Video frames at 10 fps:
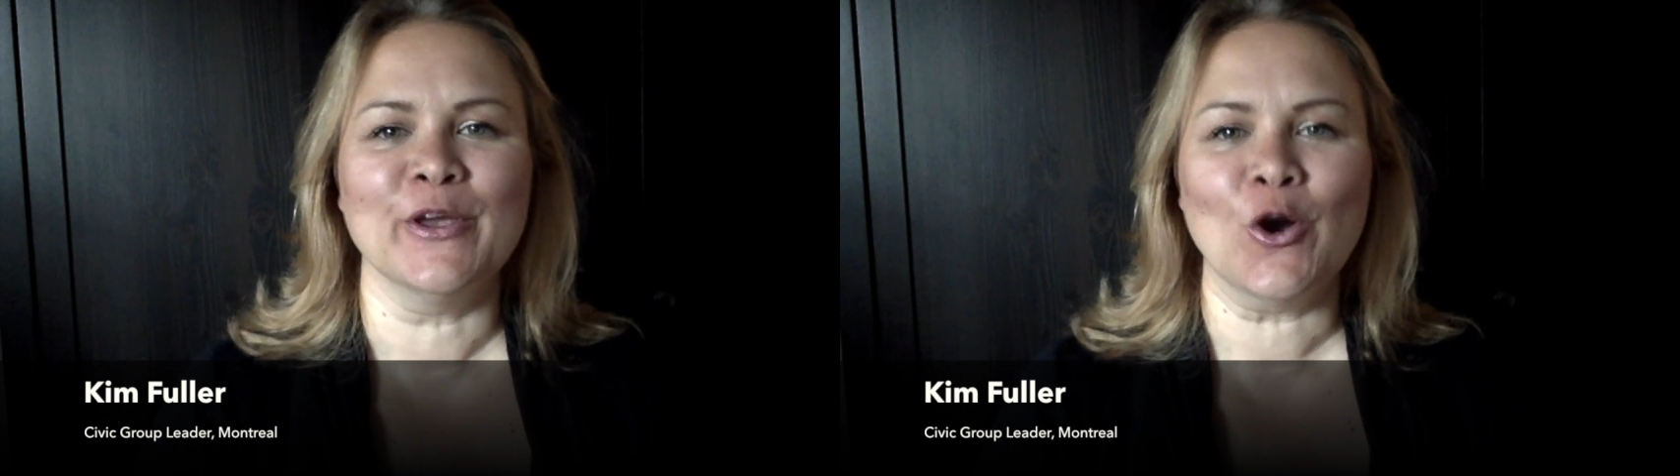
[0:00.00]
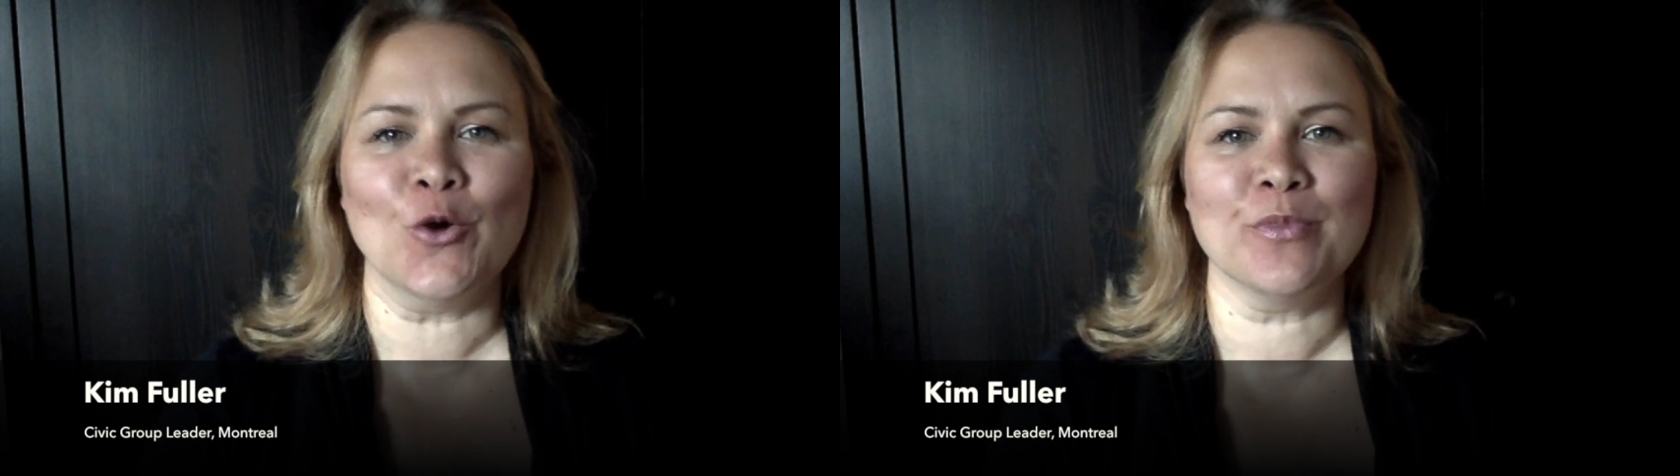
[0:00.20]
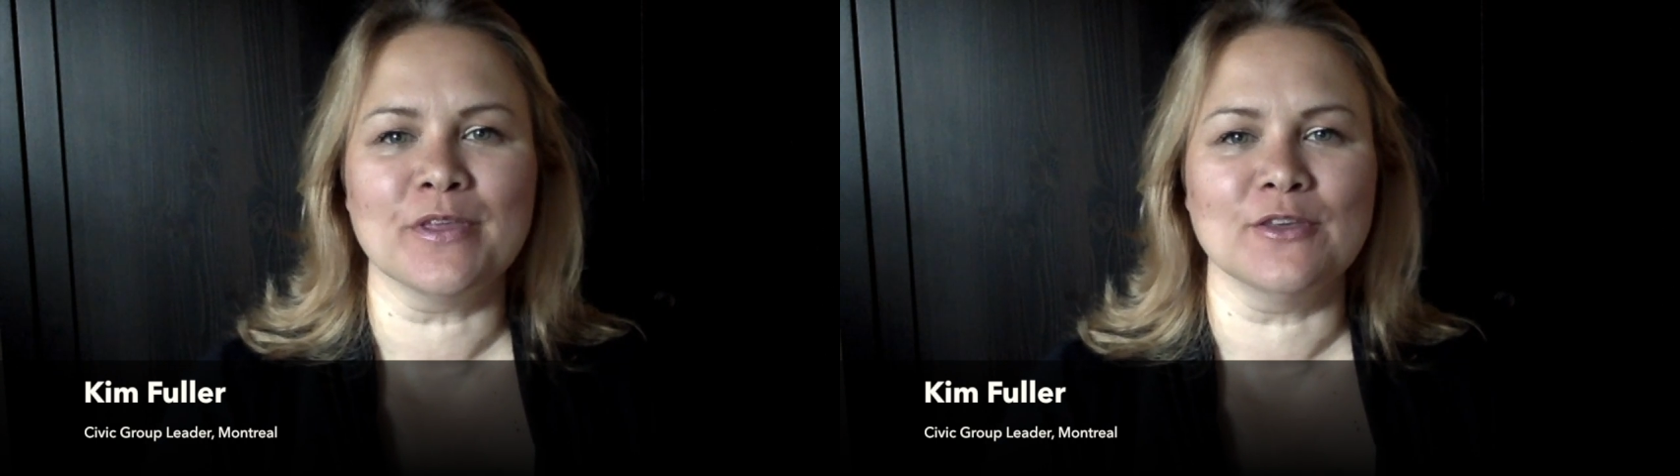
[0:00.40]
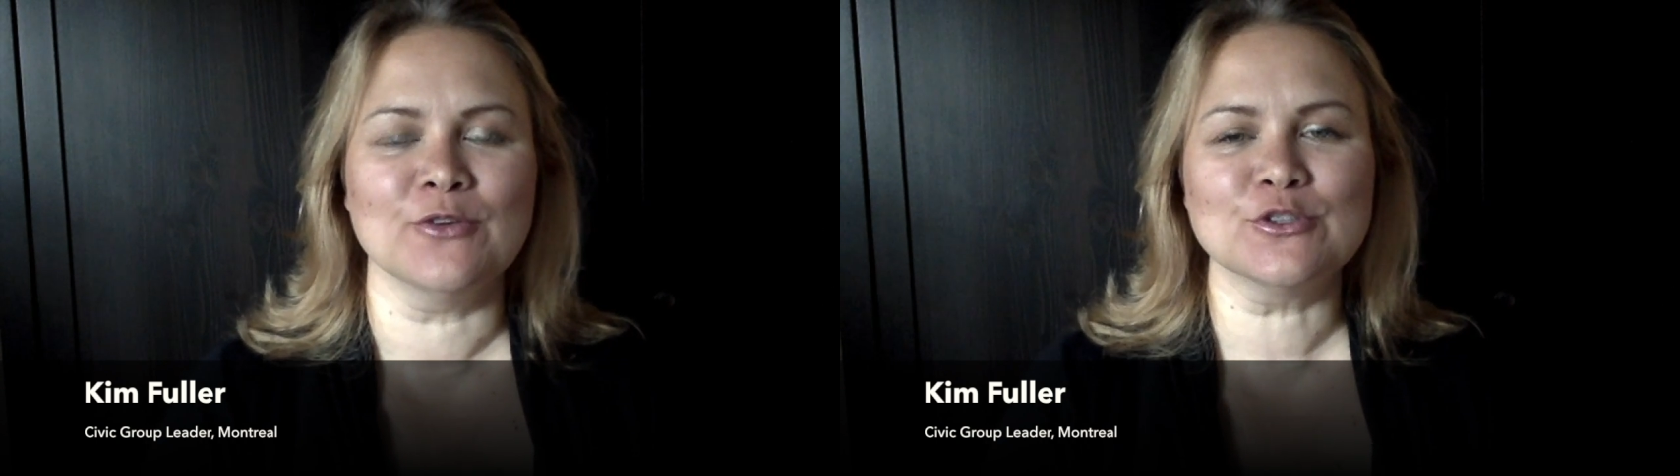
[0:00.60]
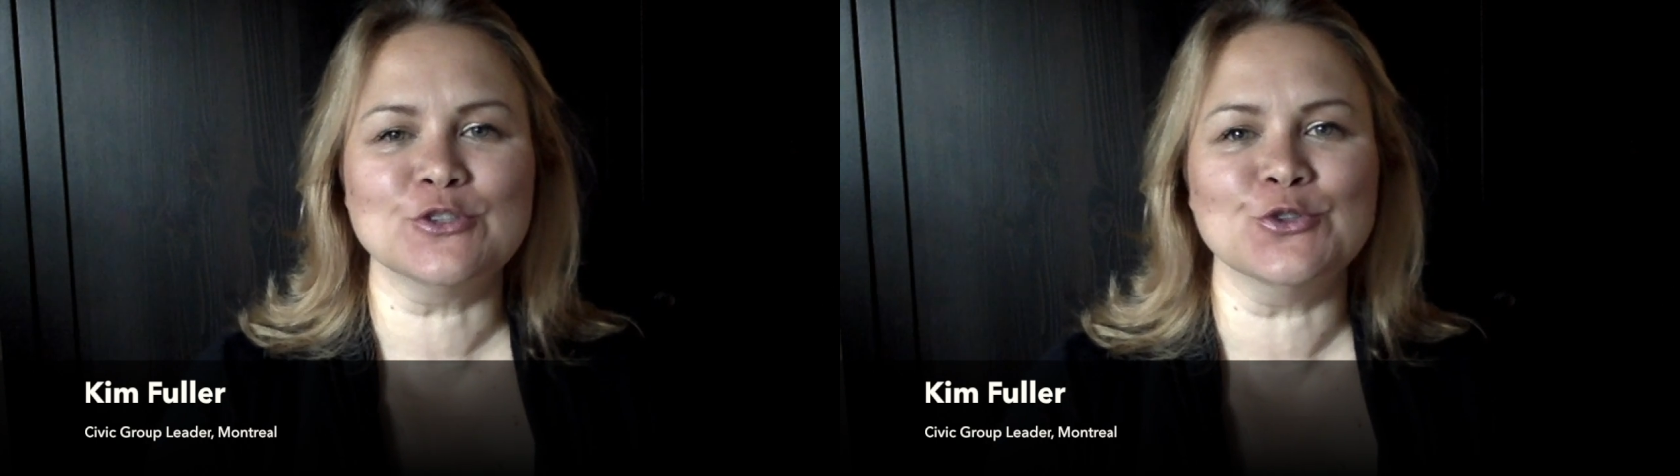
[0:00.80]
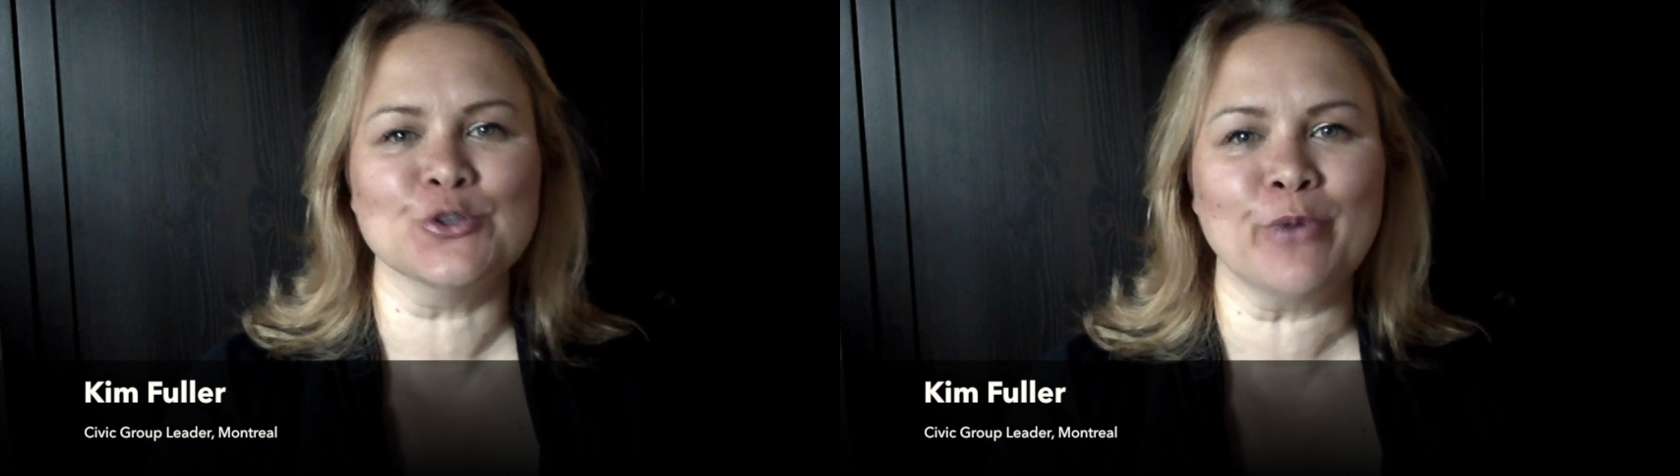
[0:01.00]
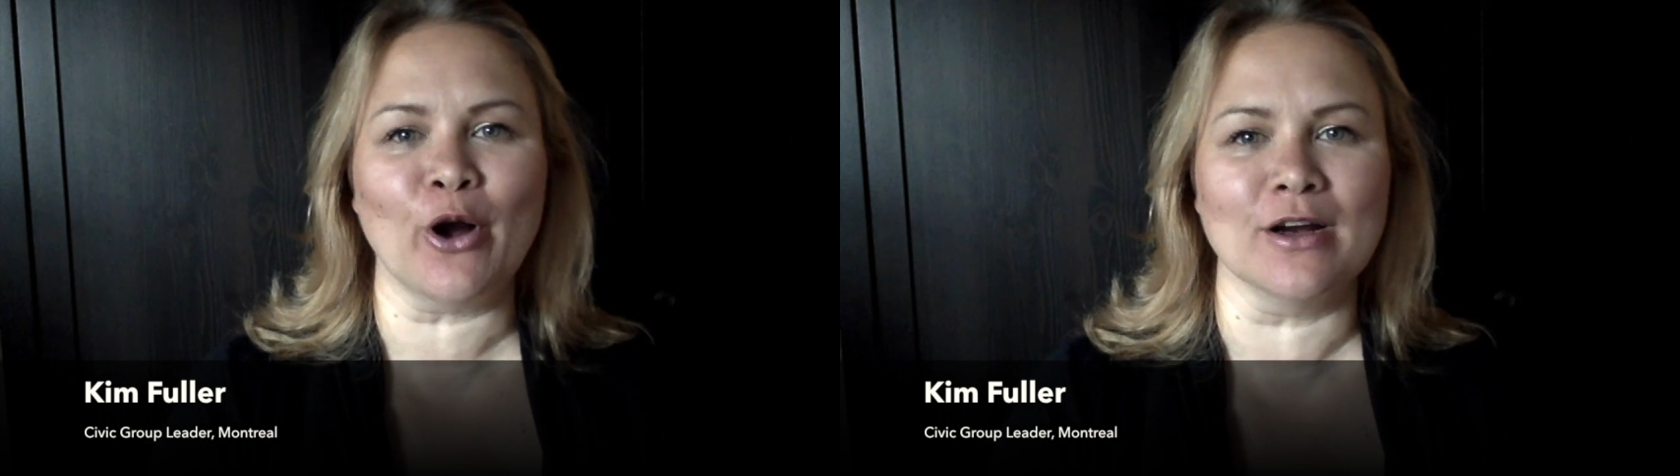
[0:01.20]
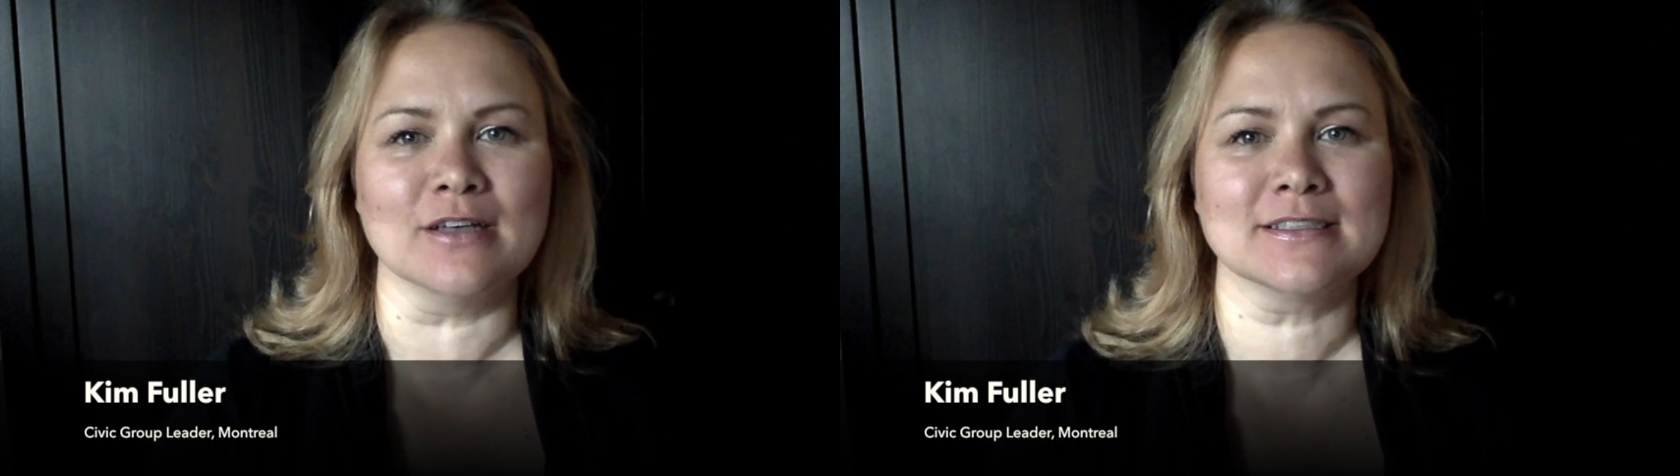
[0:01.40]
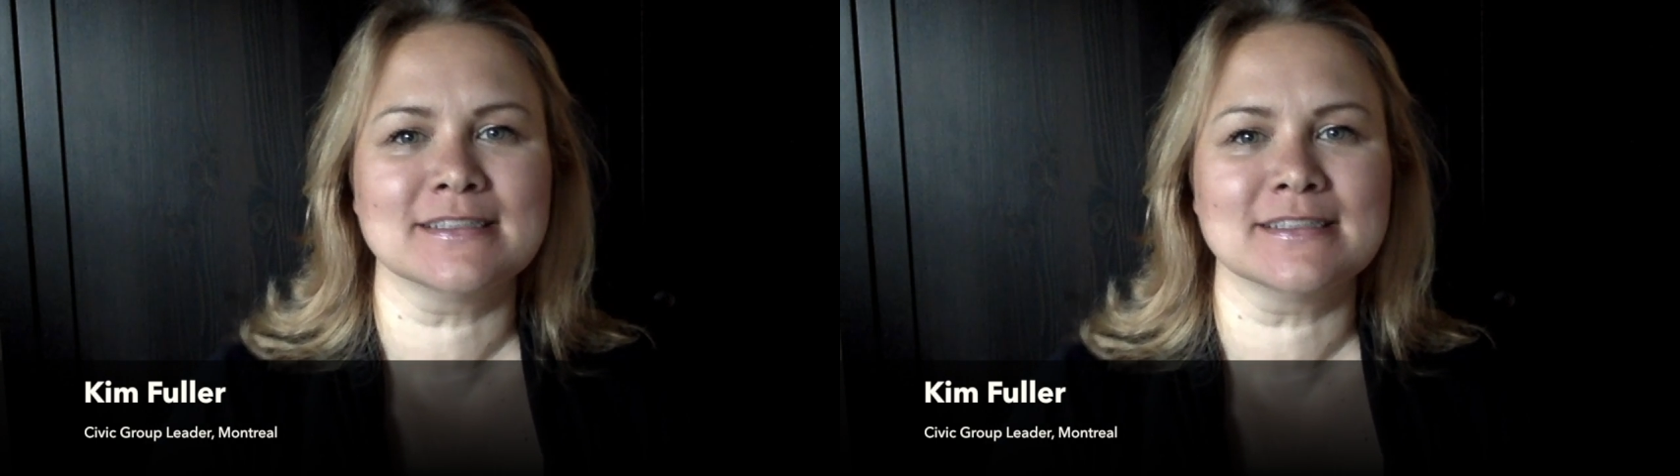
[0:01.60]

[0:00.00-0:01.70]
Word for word: hope that you'll do your part